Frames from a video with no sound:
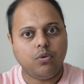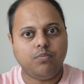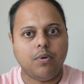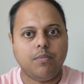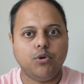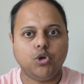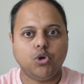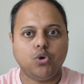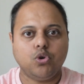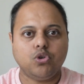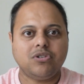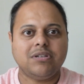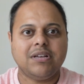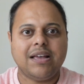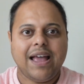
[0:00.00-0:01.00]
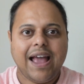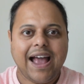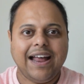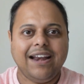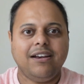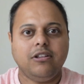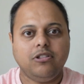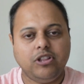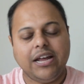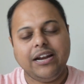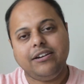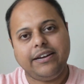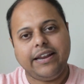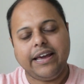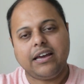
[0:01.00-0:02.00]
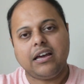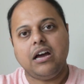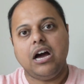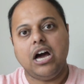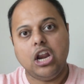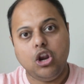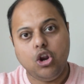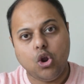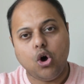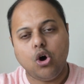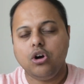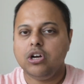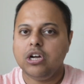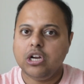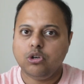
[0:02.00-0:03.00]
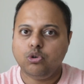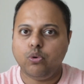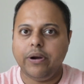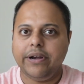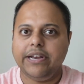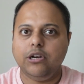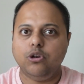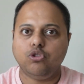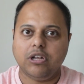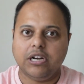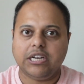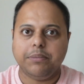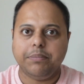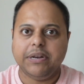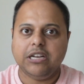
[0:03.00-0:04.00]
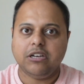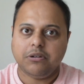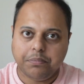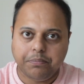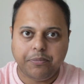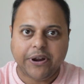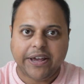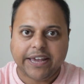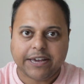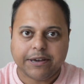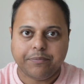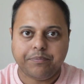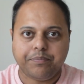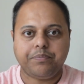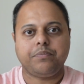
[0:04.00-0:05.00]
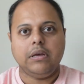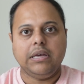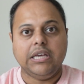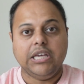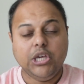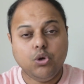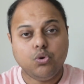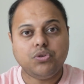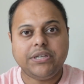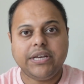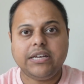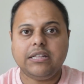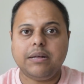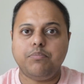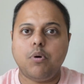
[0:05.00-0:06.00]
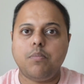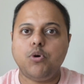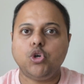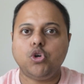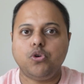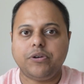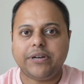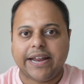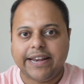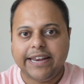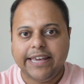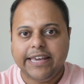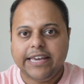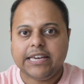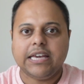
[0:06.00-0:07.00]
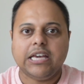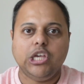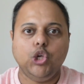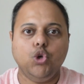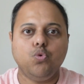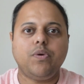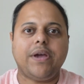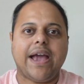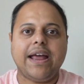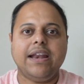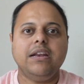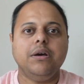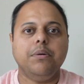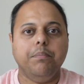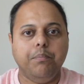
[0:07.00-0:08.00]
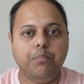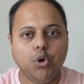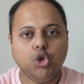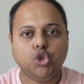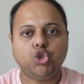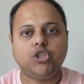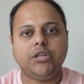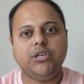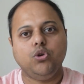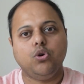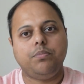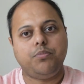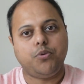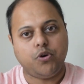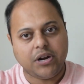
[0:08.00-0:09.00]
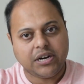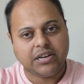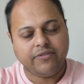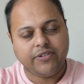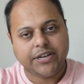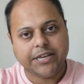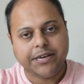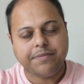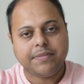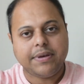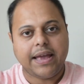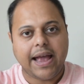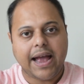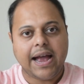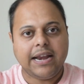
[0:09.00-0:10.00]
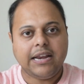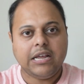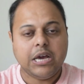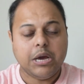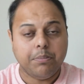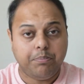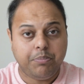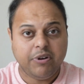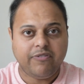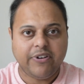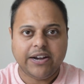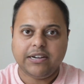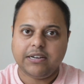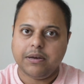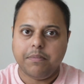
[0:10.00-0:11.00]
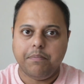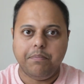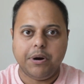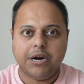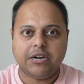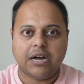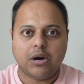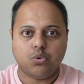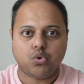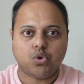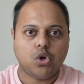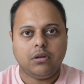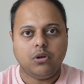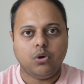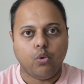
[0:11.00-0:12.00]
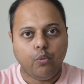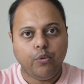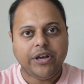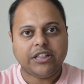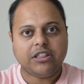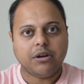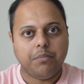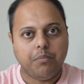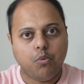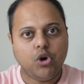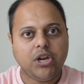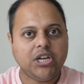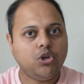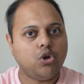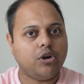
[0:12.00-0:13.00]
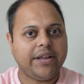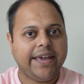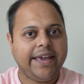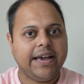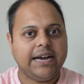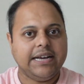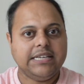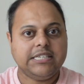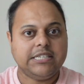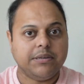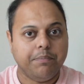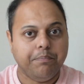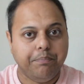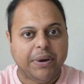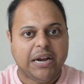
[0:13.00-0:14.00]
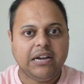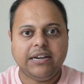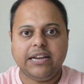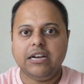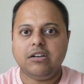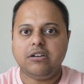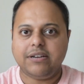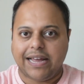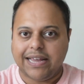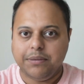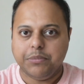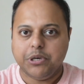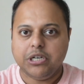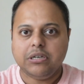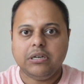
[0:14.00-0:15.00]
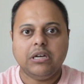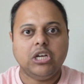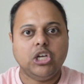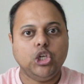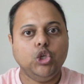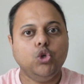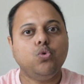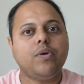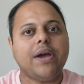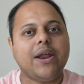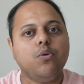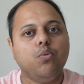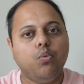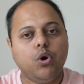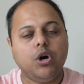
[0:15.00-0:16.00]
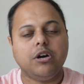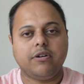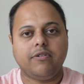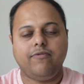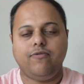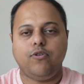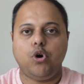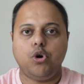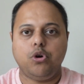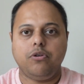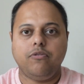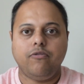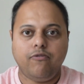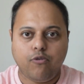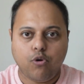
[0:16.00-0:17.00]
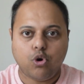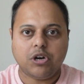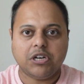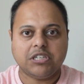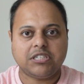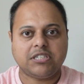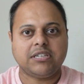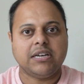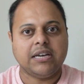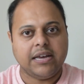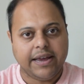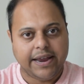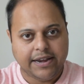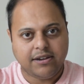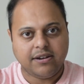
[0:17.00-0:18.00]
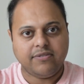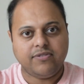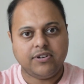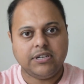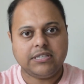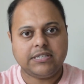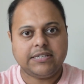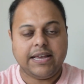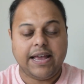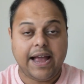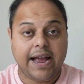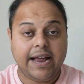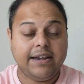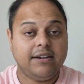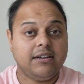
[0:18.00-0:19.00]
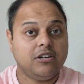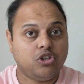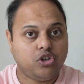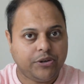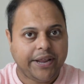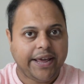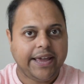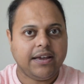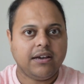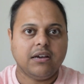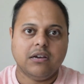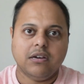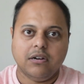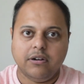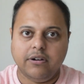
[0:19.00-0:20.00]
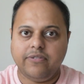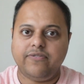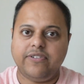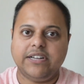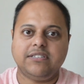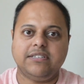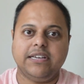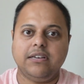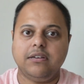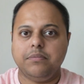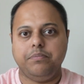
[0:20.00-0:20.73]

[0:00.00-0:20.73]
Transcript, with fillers: Pomodoros and then take a long 20 to 30 minute break. Using the Pomodoro technique, you can boost your productivity and prevent burnout. With Monic.ai's built-in timer, you can work for focused intervals and take refreshing